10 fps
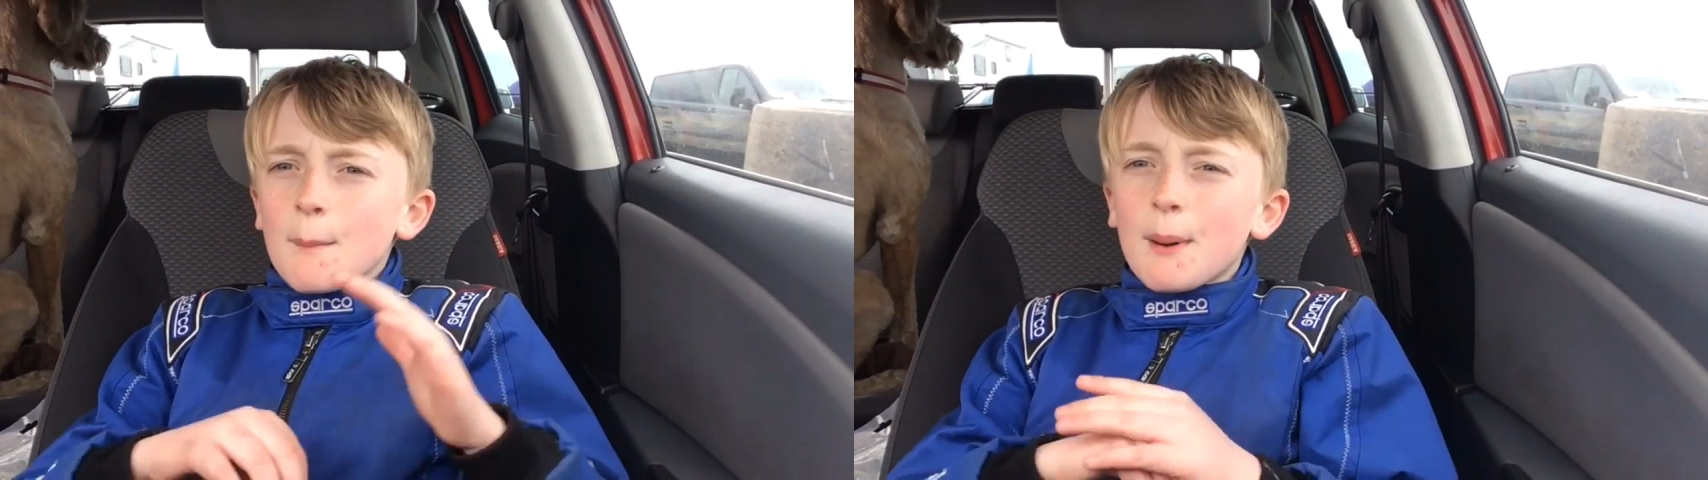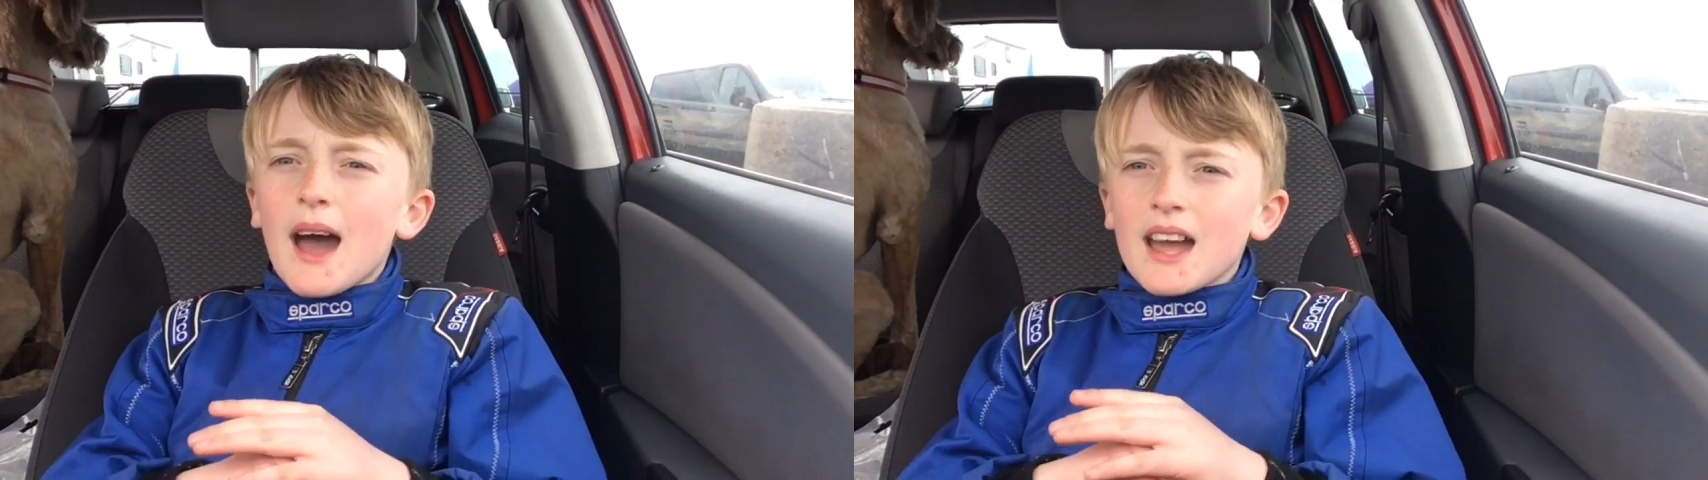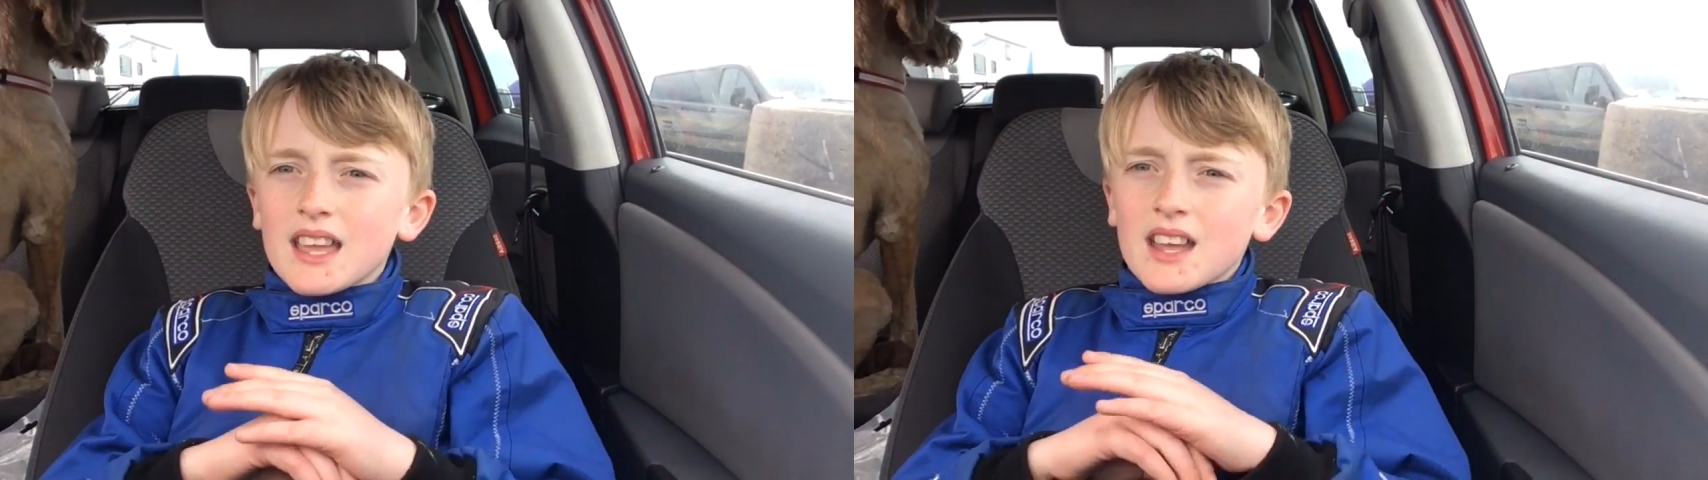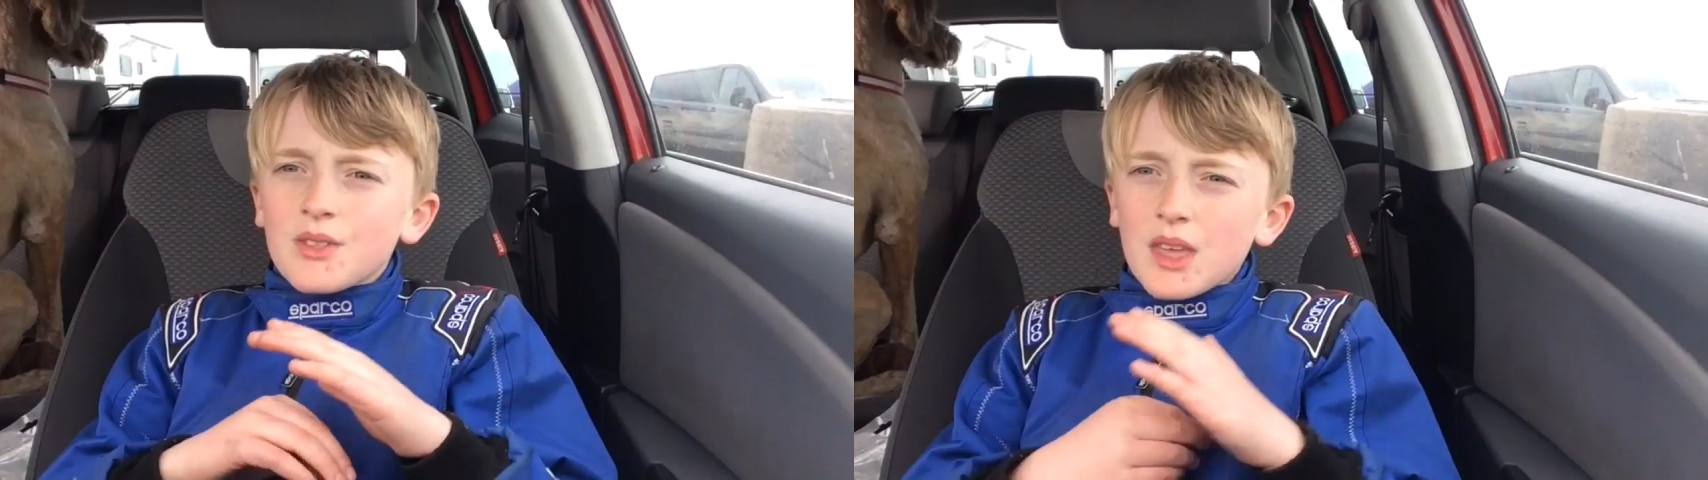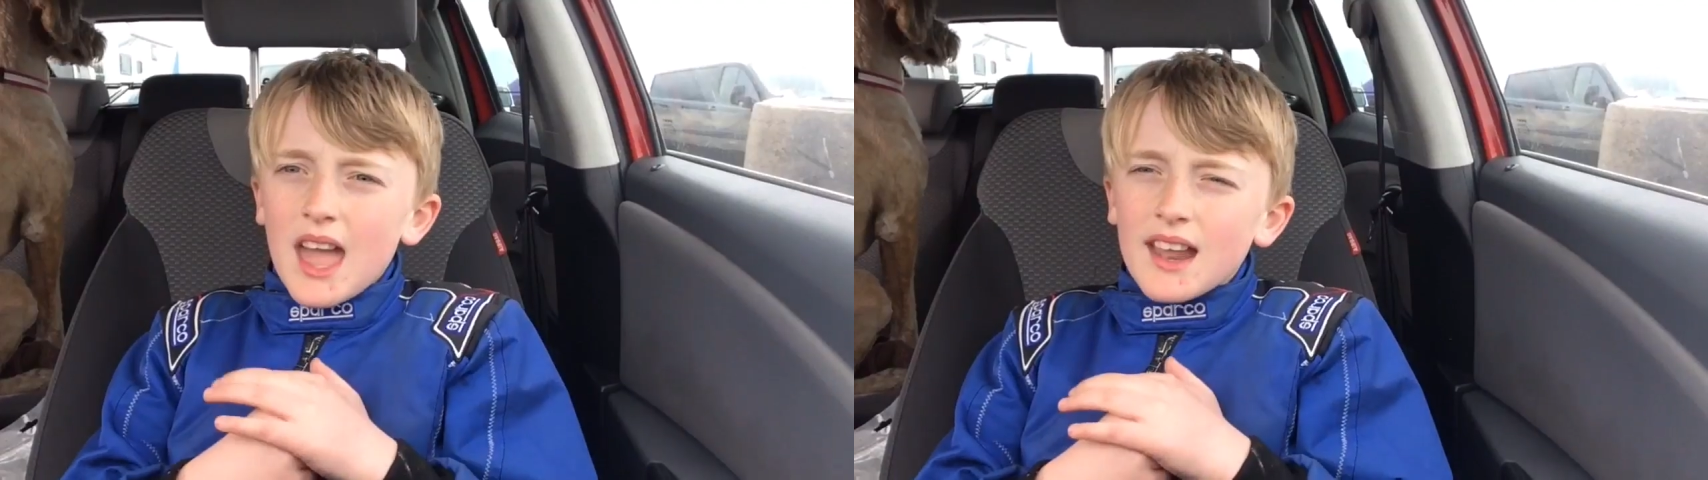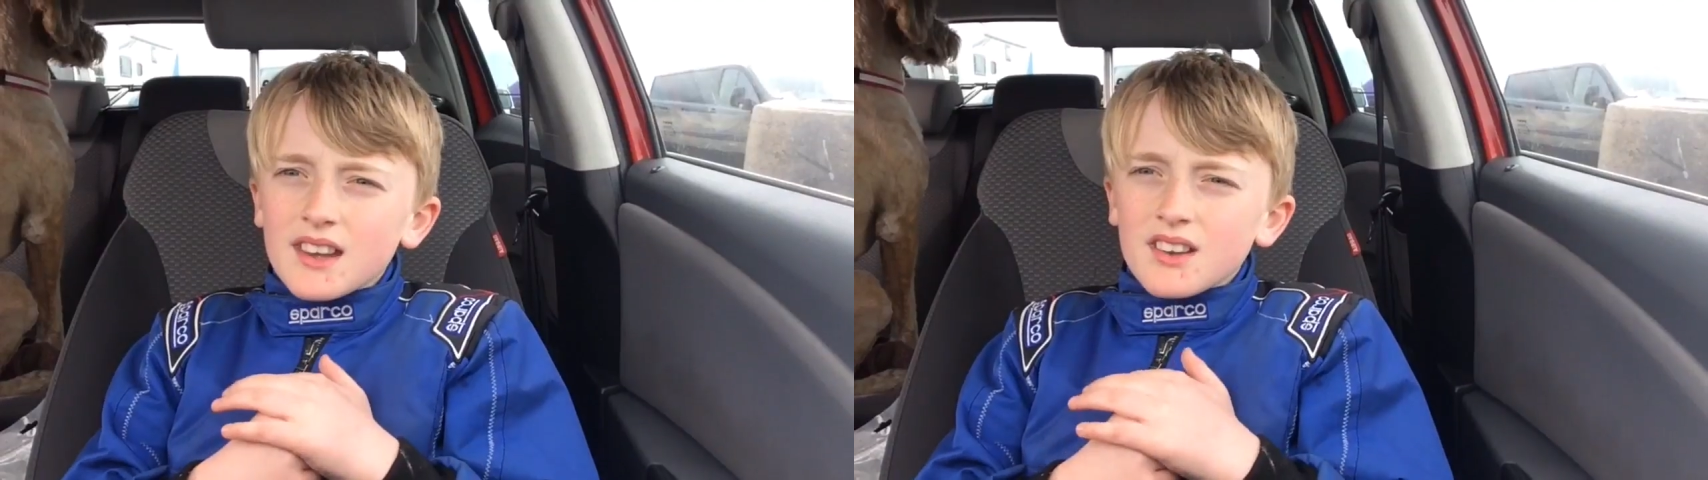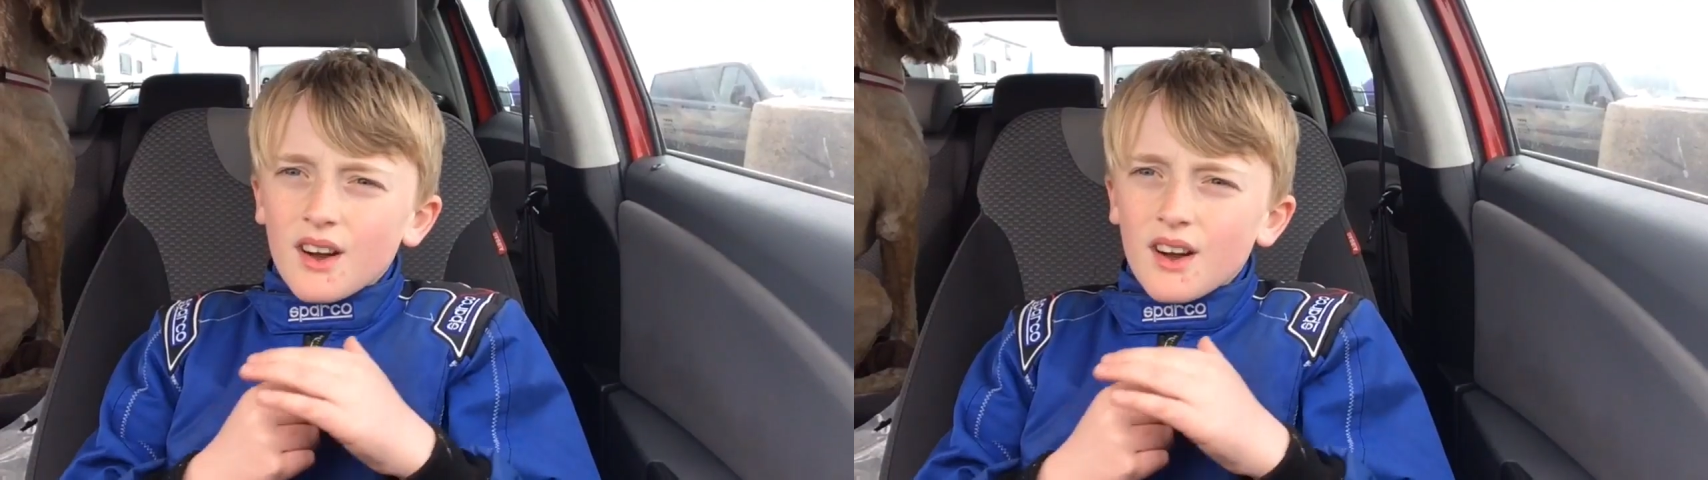by the end